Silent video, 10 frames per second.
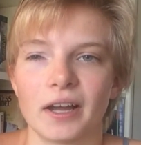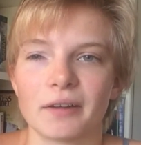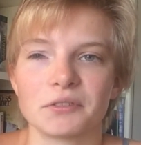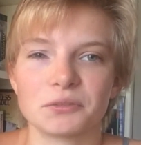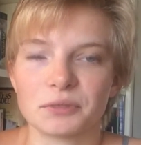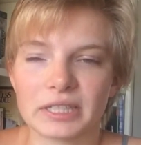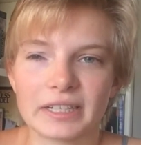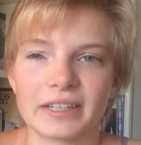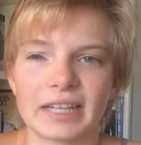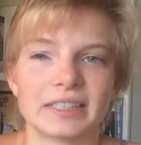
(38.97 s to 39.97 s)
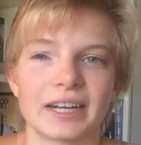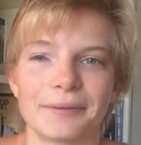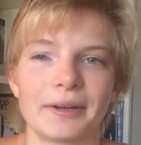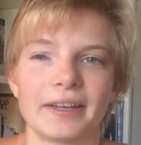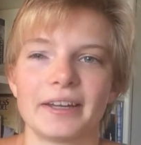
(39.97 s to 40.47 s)
I was really glad that I
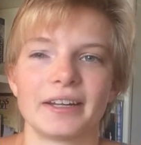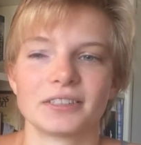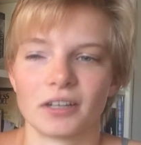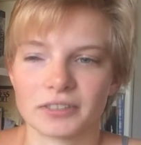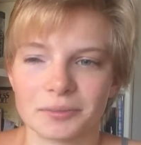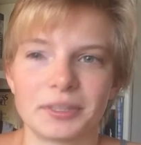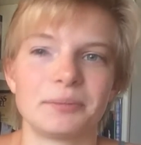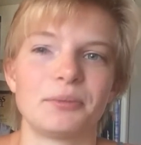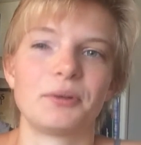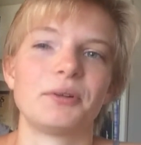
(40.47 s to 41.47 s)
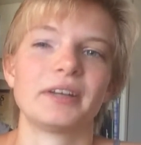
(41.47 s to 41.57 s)
went and I talked to people